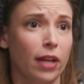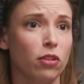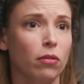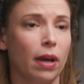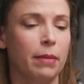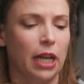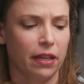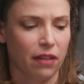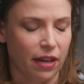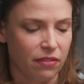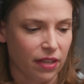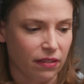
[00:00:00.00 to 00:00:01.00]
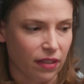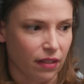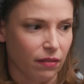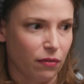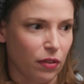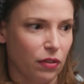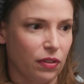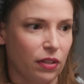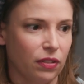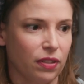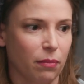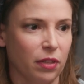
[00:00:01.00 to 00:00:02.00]
I think that
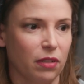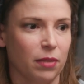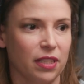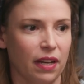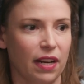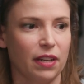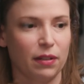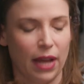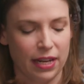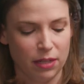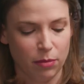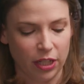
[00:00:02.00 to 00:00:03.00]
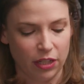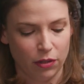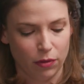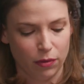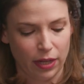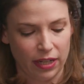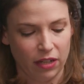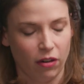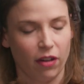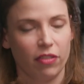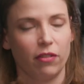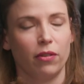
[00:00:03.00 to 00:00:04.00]
there's something to be said. Any
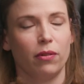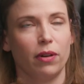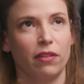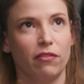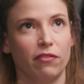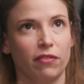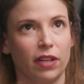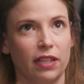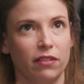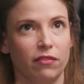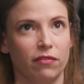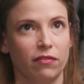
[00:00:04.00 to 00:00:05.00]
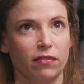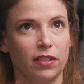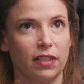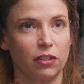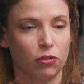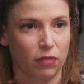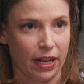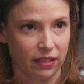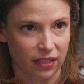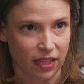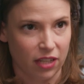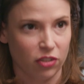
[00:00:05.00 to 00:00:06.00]
author who I've kind of, because I direct
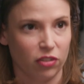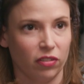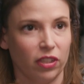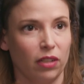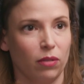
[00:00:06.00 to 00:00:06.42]
occasionally